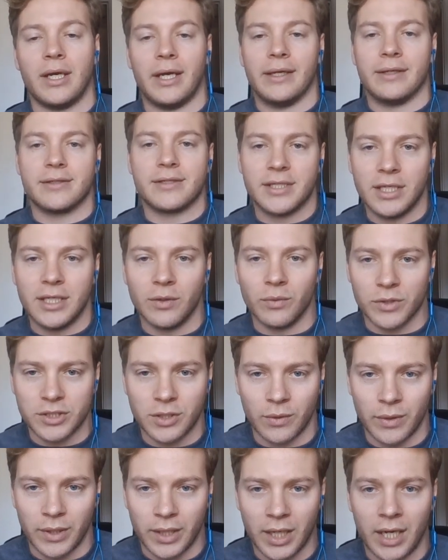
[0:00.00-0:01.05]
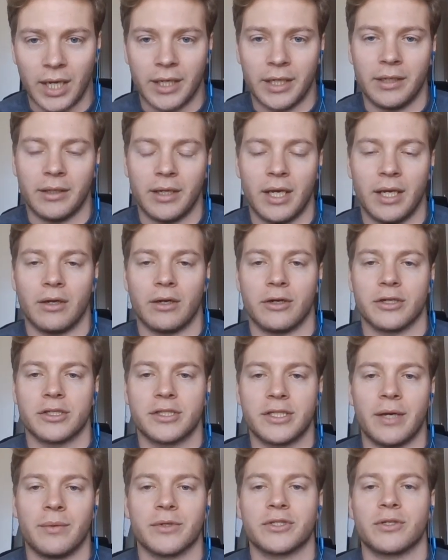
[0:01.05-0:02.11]
and see what's going on and
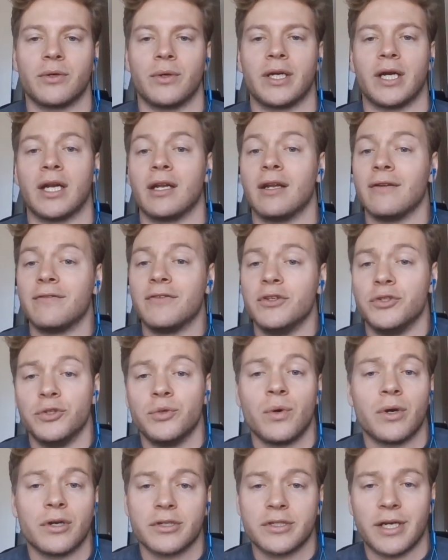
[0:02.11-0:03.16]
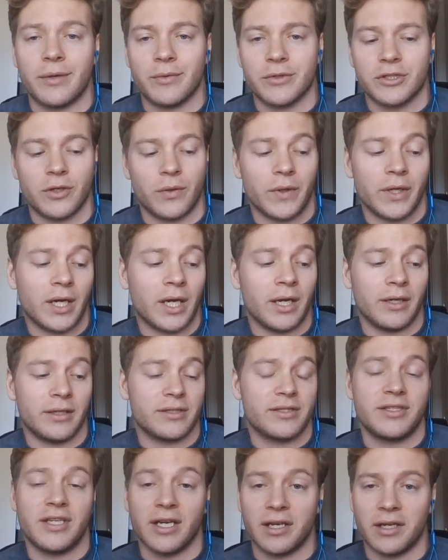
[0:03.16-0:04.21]
understand what's going on. And if you do understand what's going on,
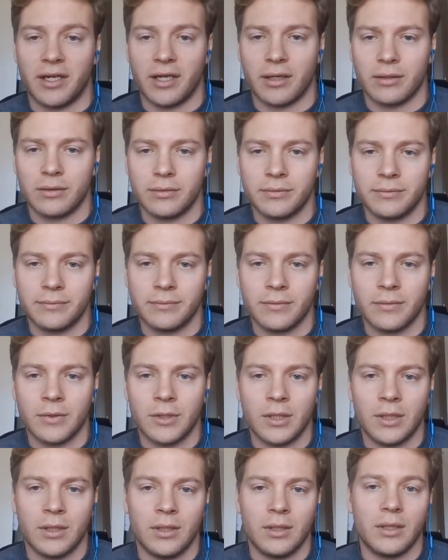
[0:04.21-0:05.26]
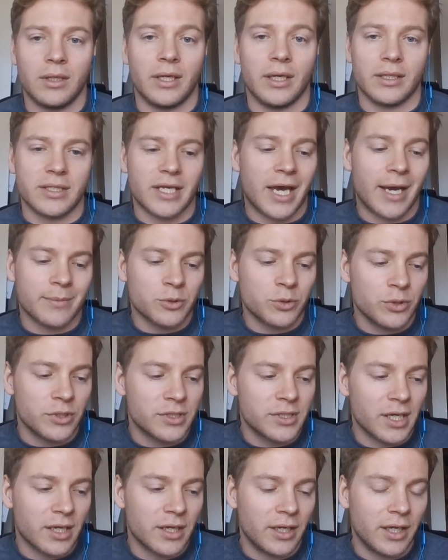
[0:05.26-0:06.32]
it's sickening. It's absolutely
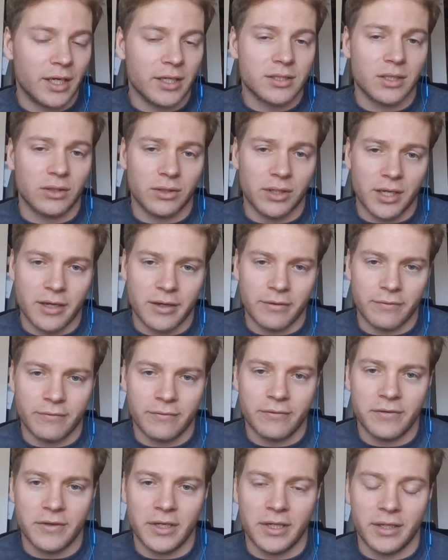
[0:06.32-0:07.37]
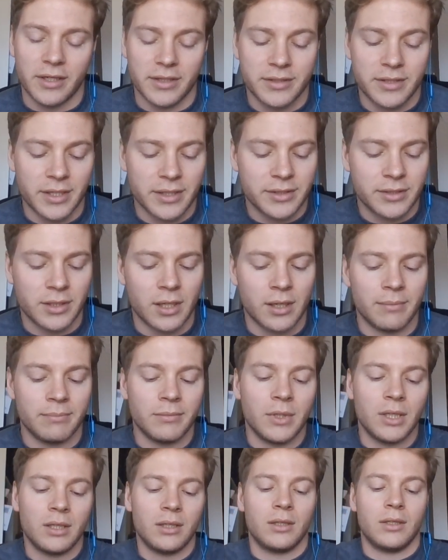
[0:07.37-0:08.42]
sickening to live in this
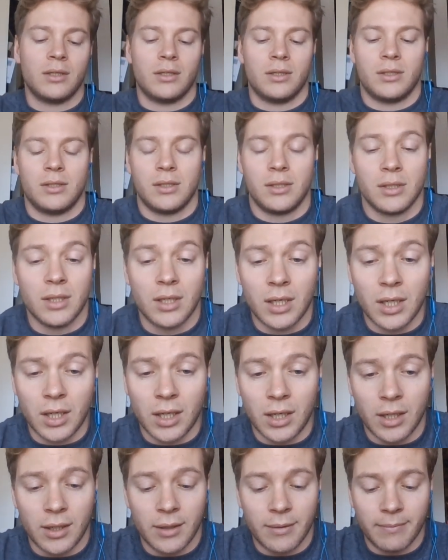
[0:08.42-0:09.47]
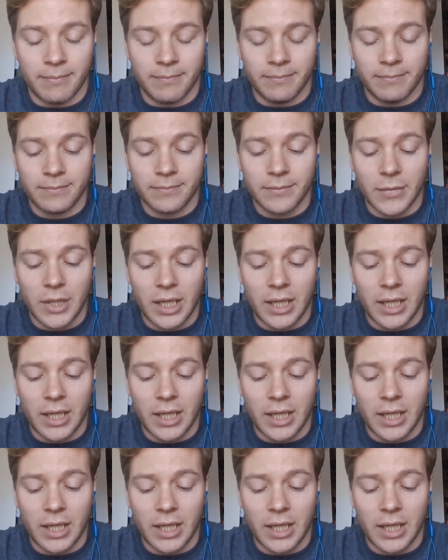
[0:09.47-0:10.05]
system. And